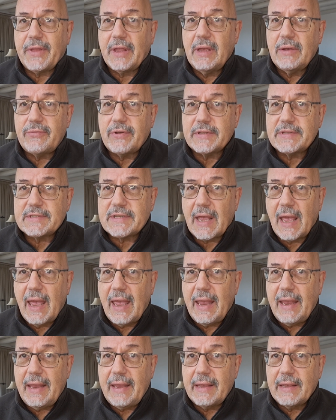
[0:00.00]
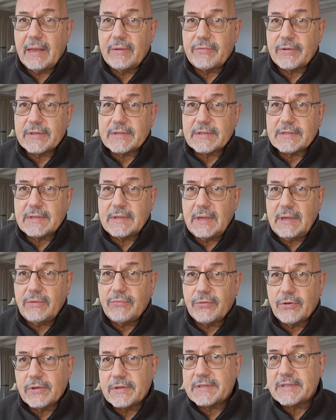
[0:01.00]
if it's the
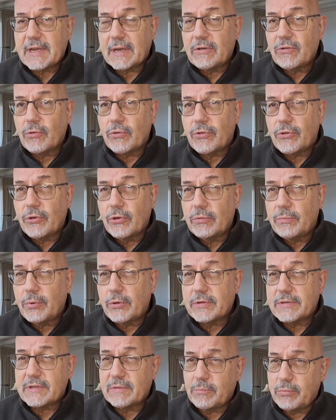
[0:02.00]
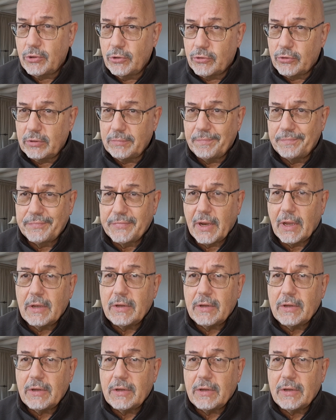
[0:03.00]
first, second, or third person plural,